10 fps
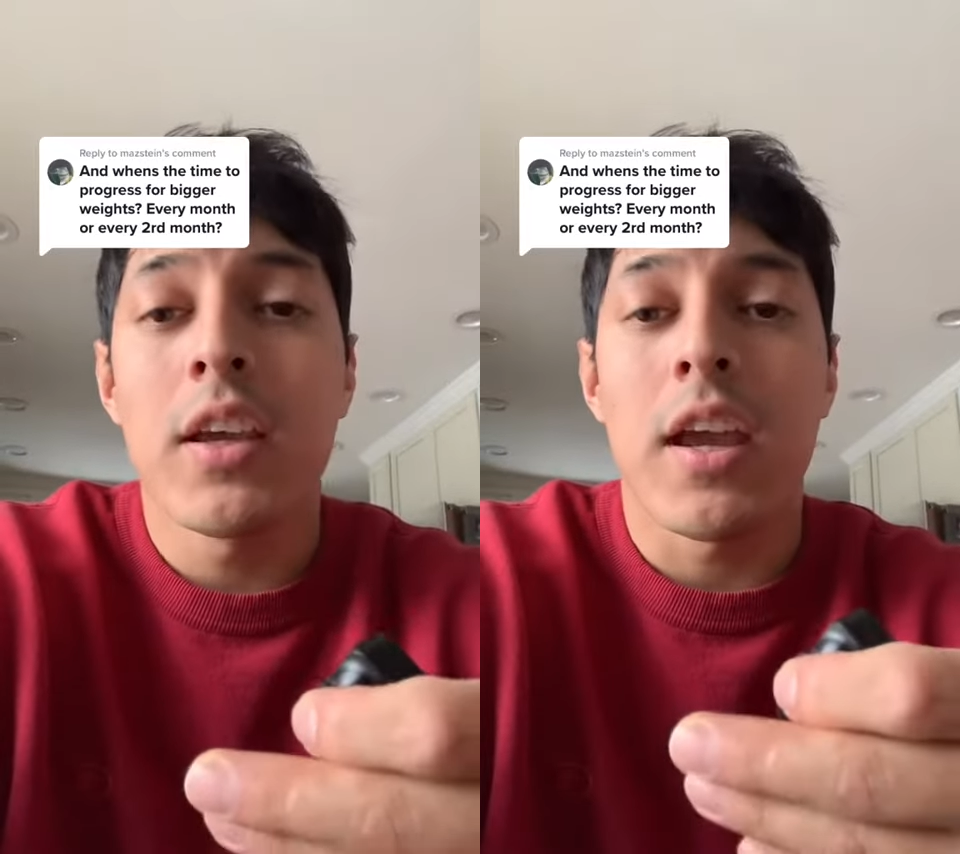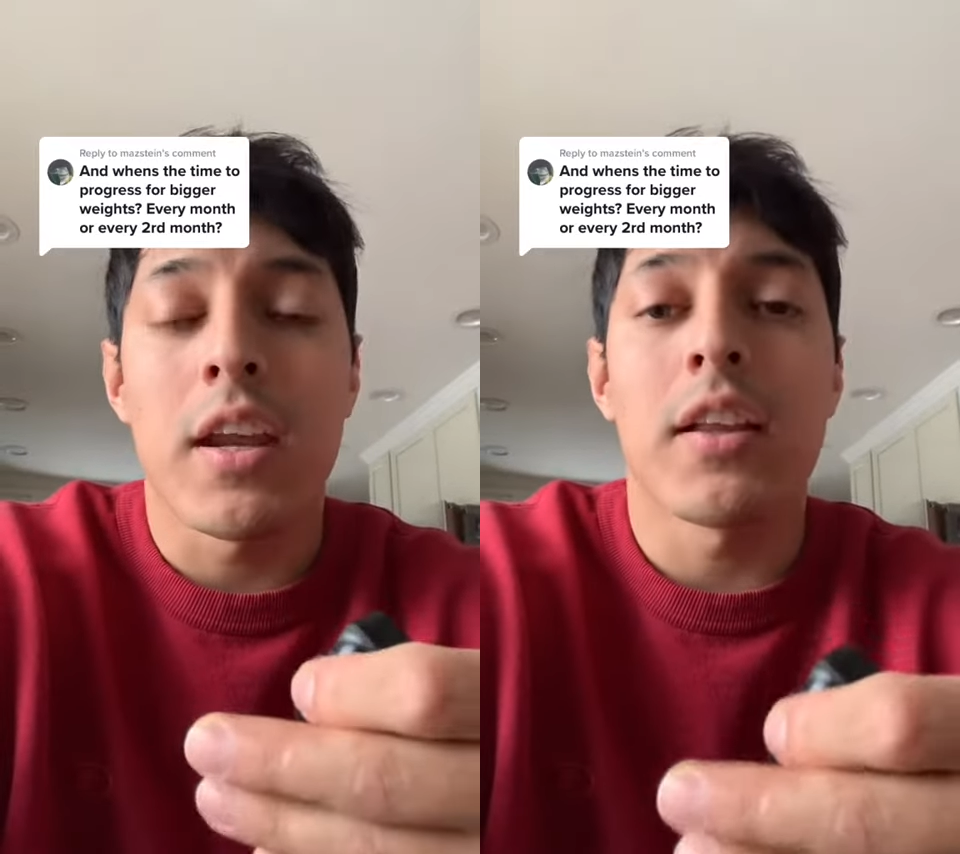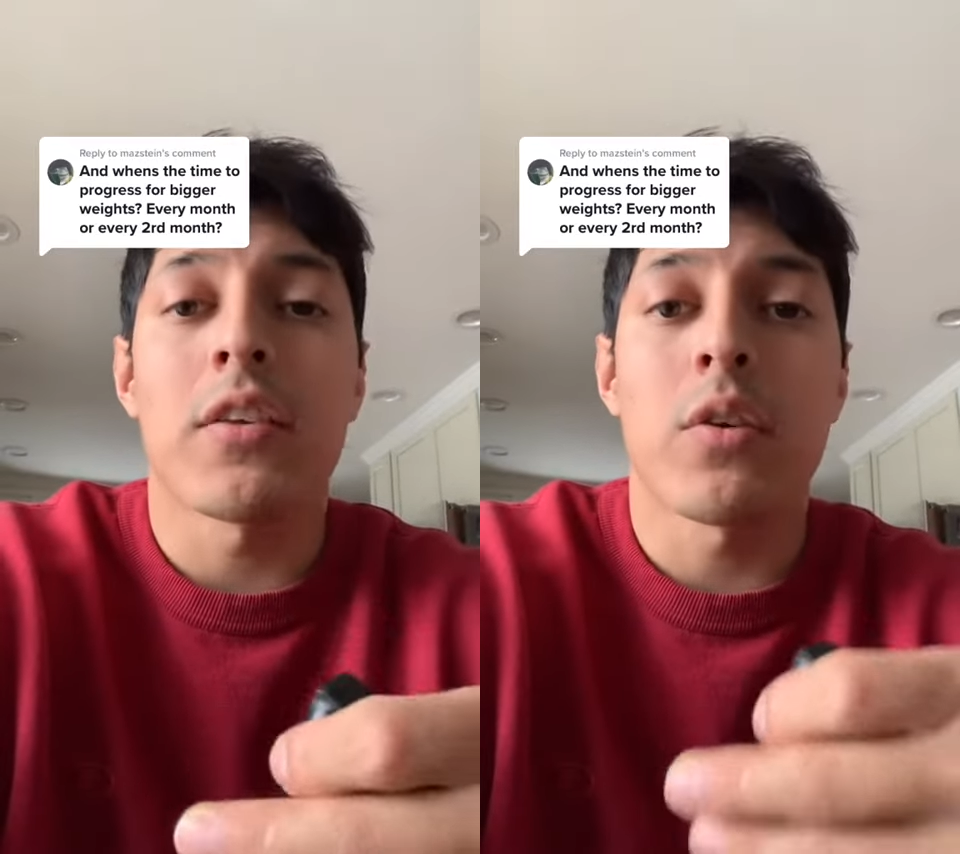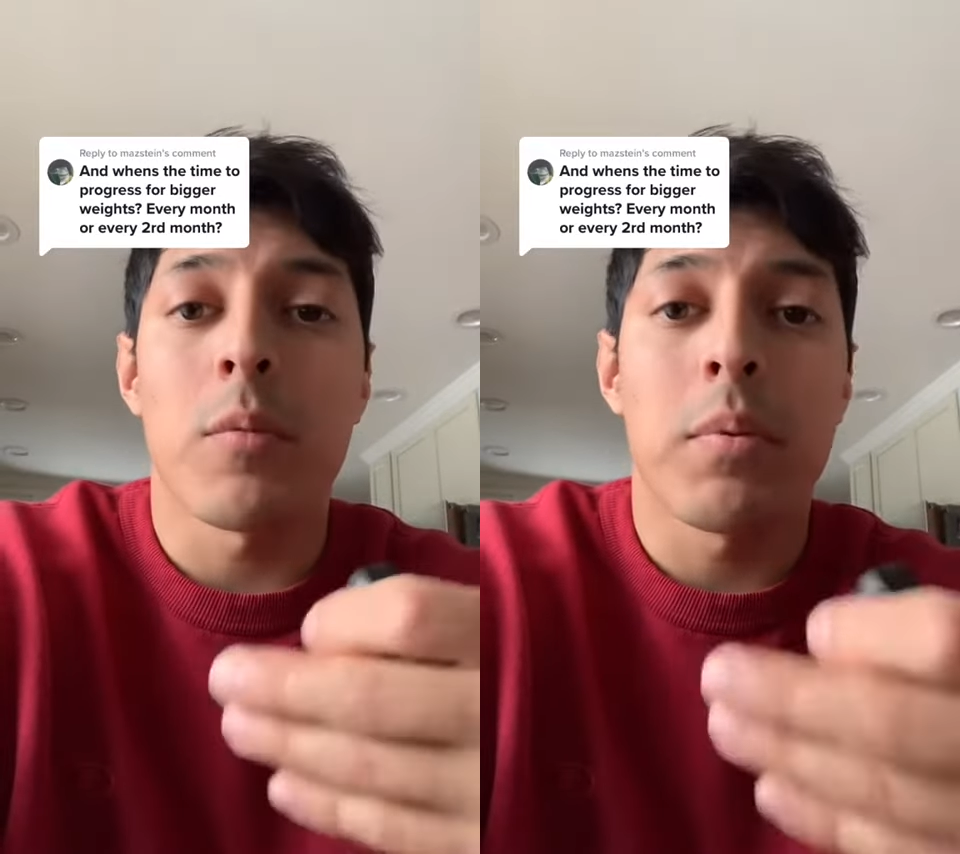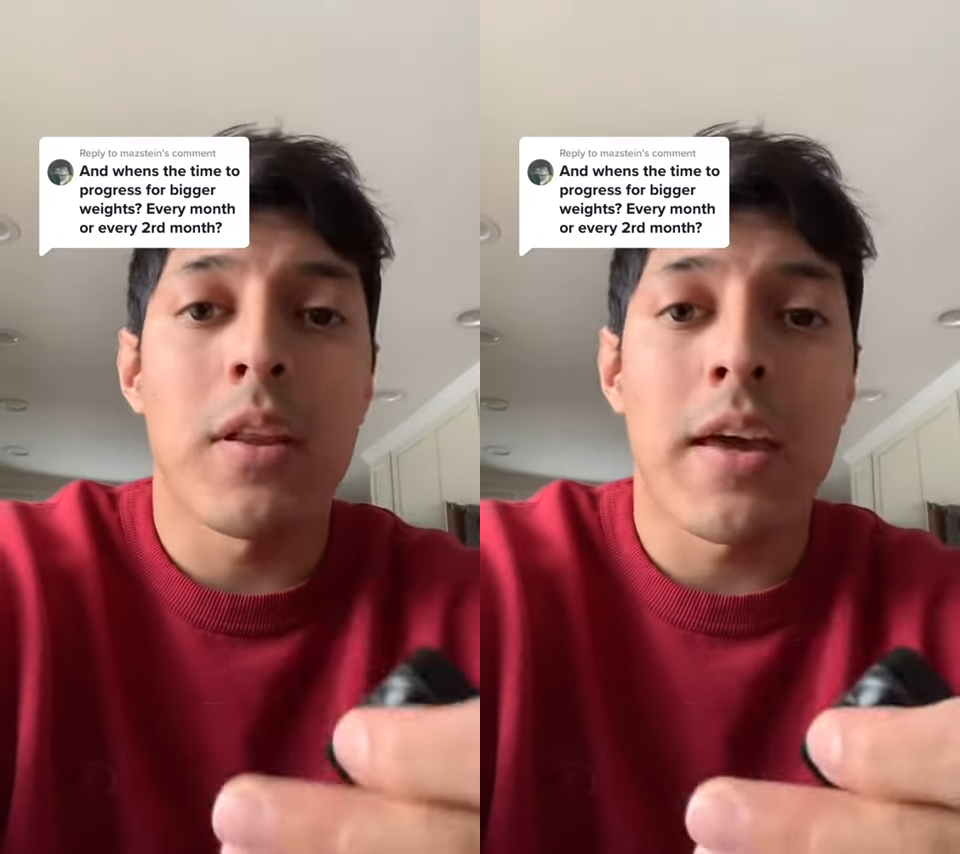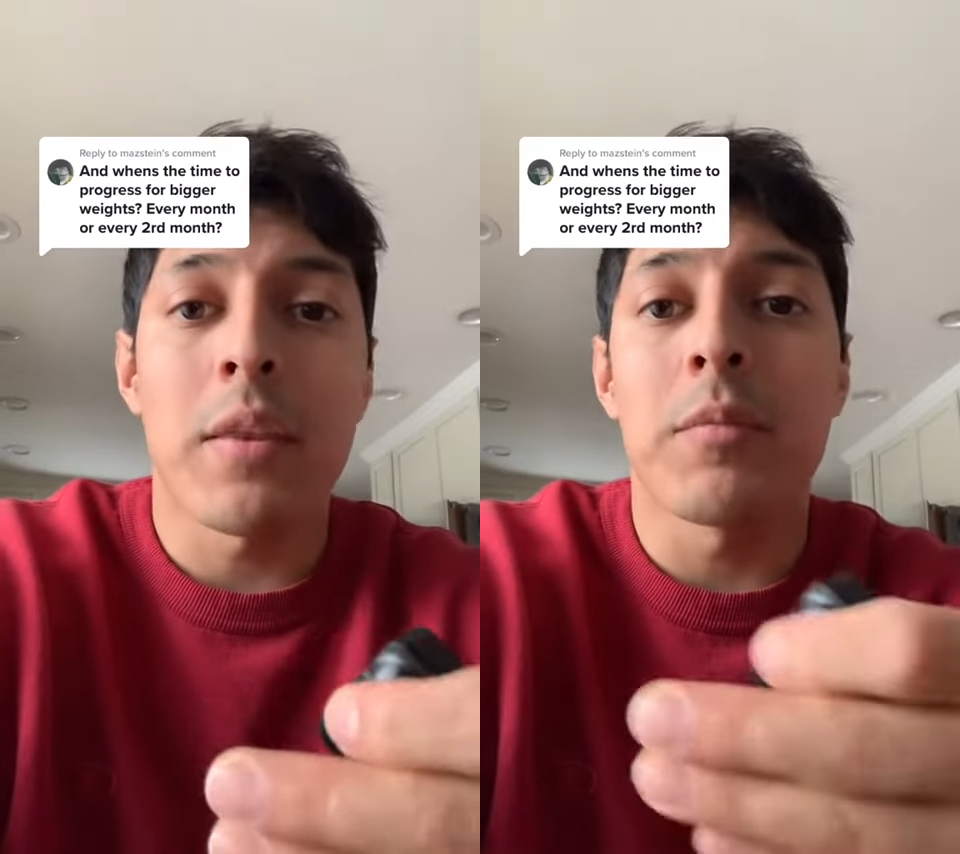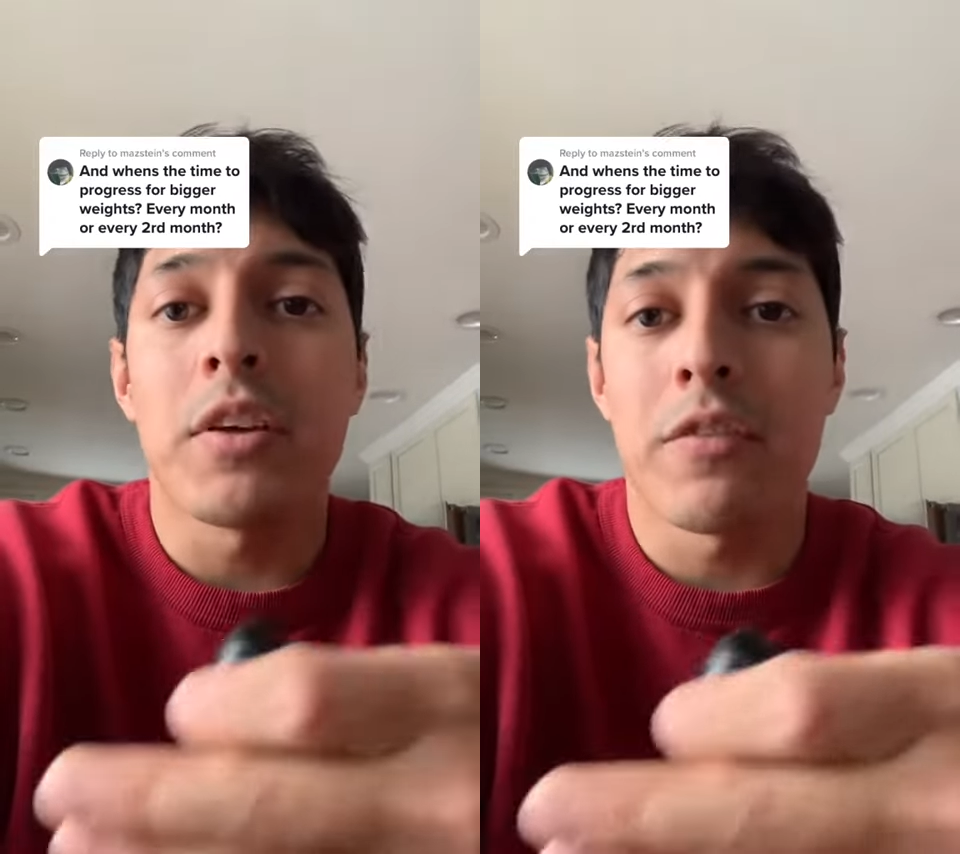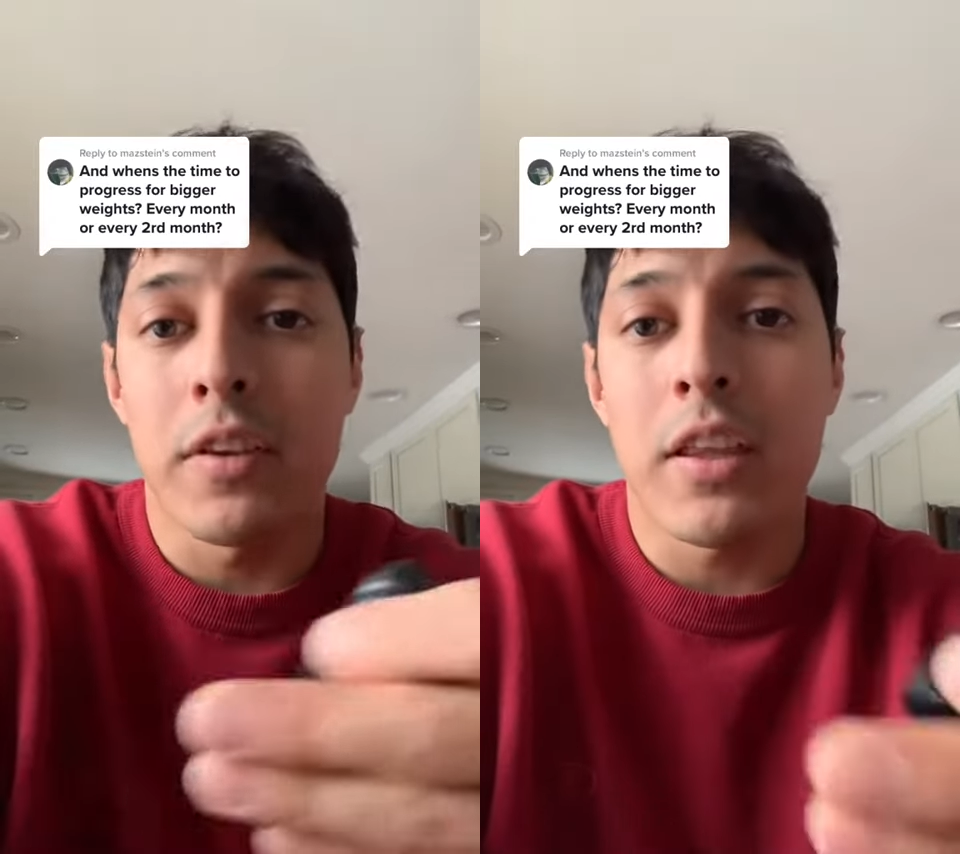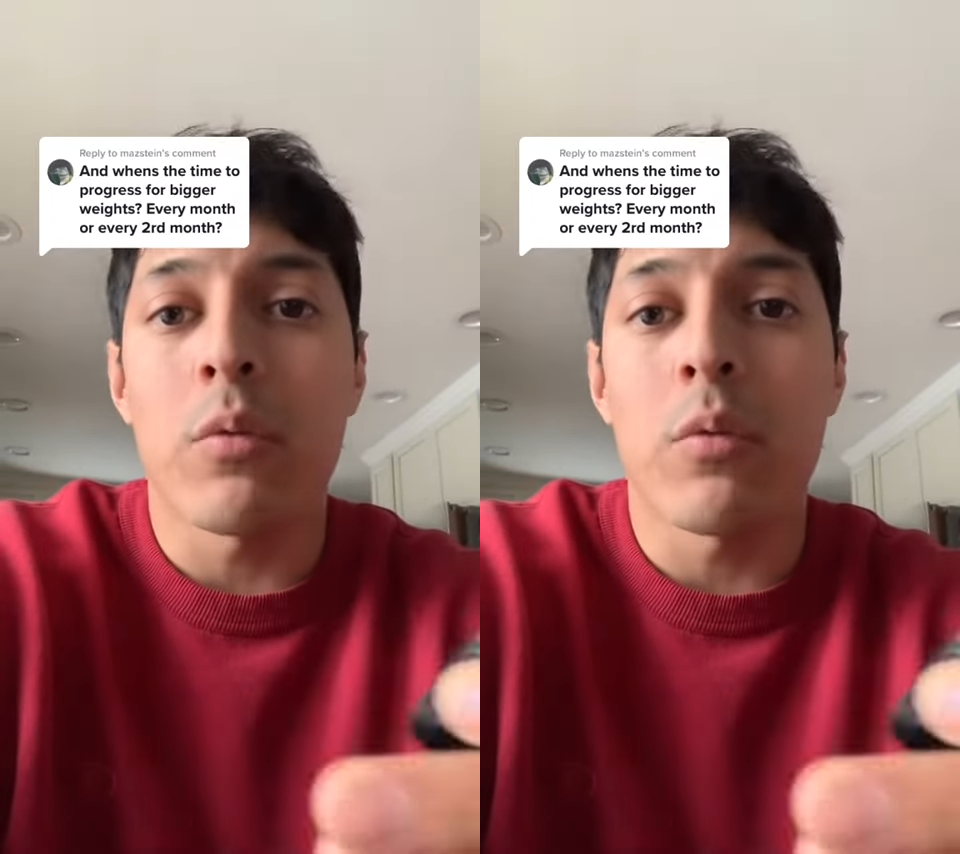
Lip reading: and I like to apply them differently